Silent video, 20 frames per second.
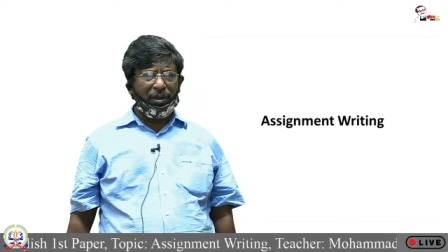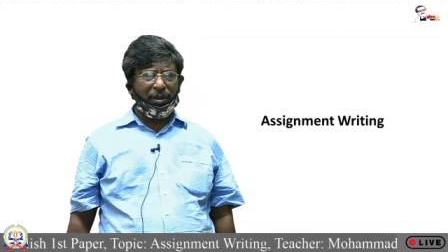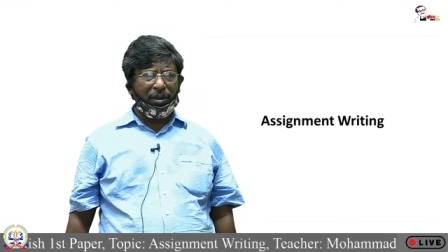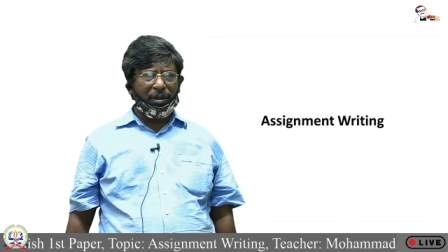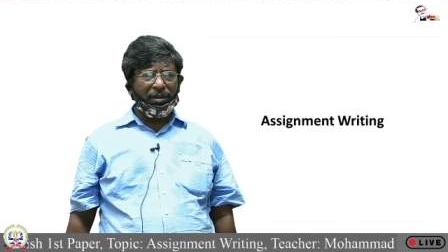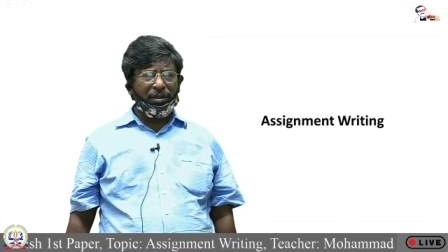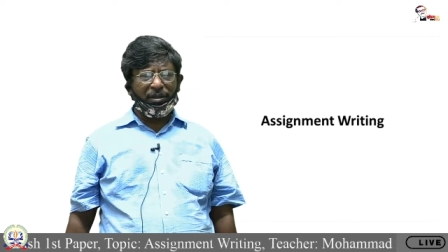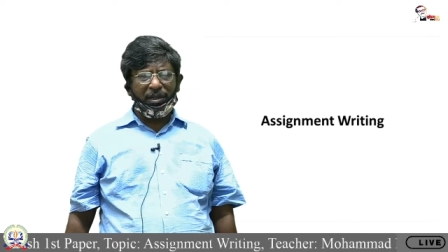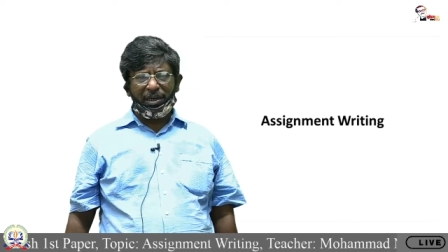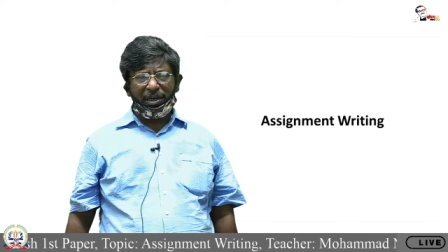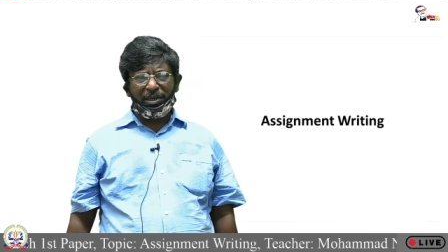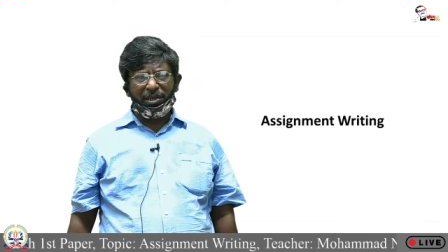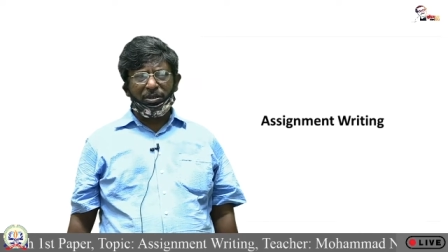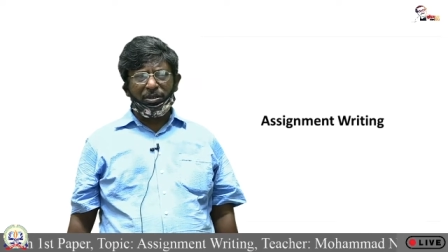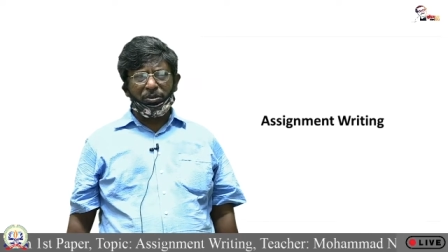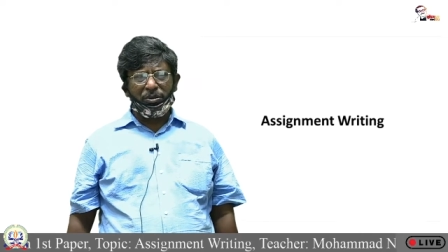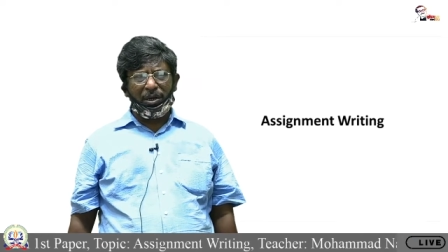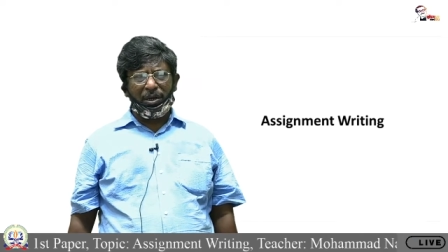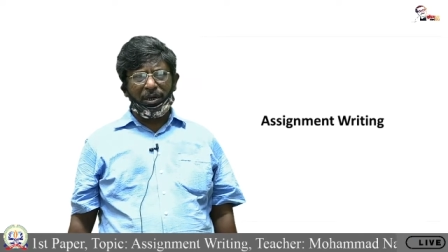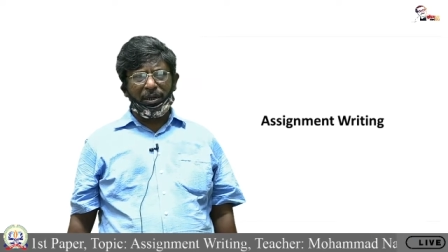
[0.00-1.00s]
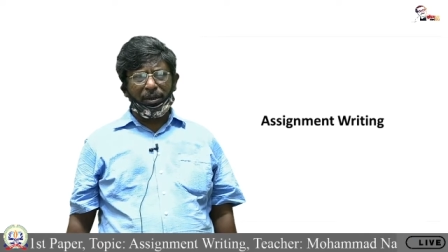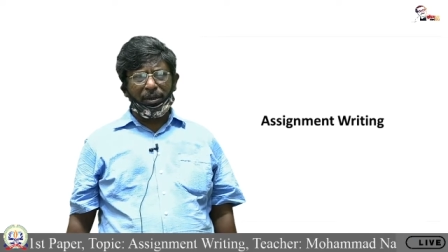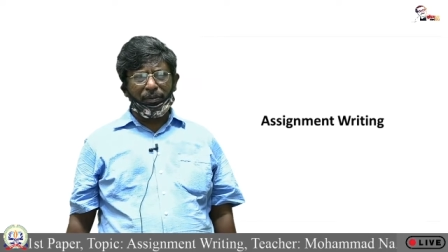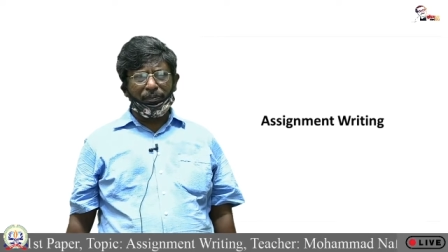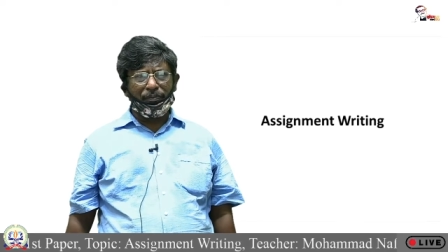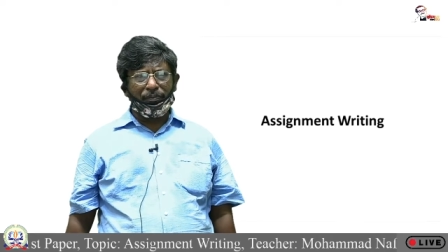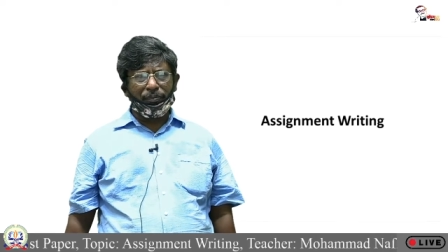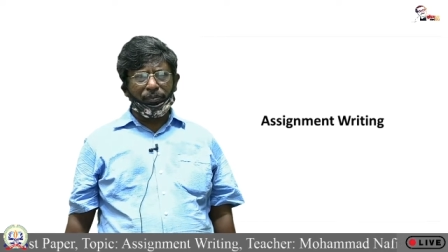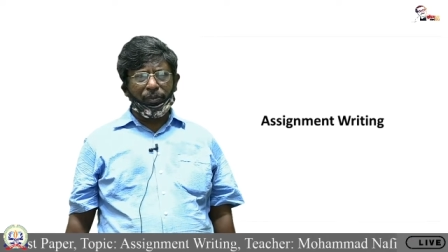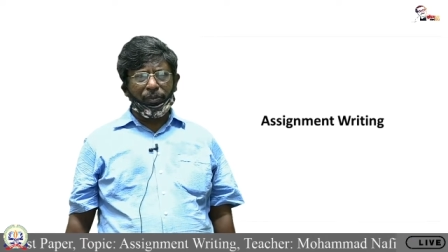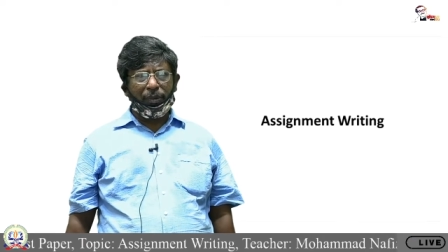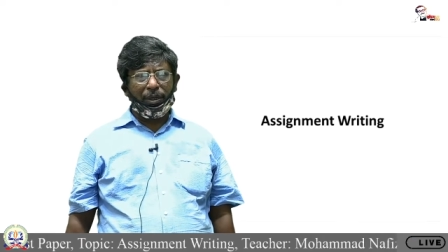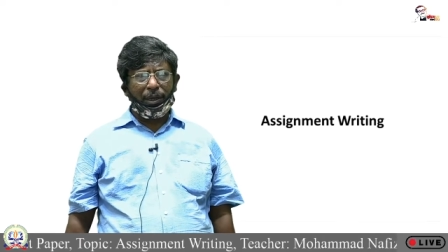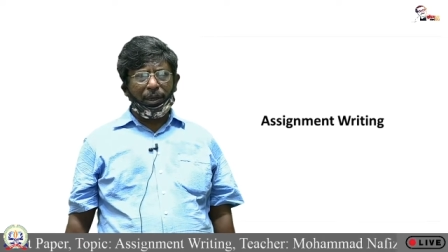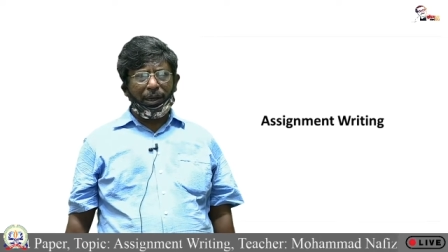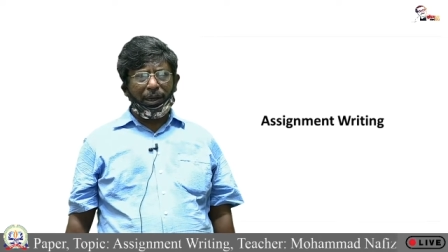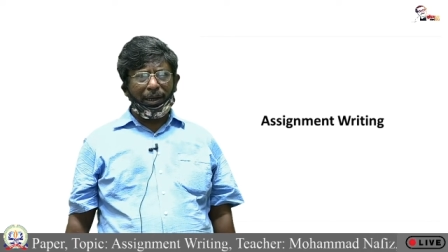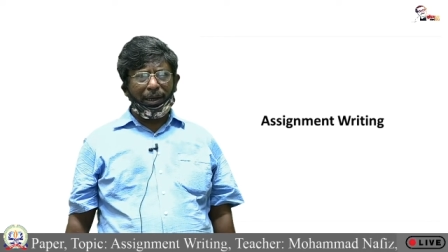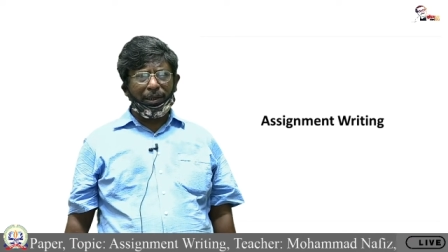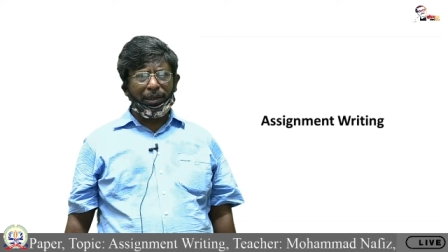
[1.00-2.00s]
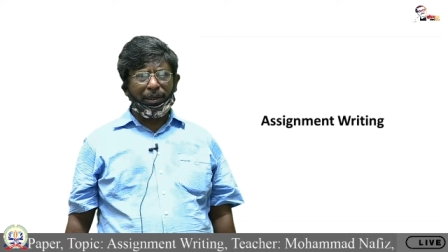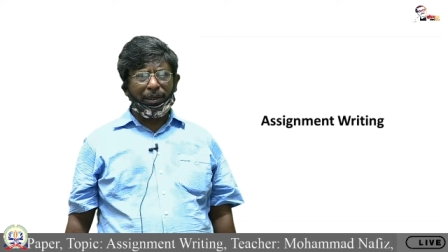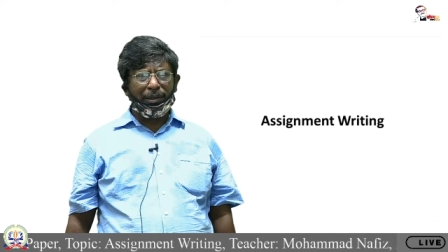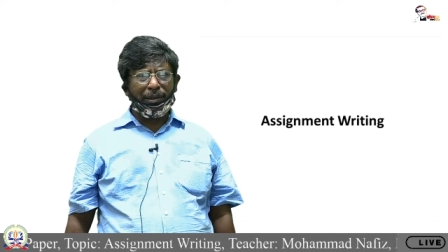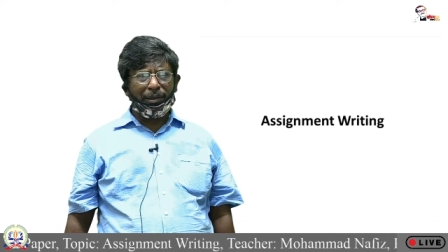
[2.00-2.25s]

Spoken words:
That is why I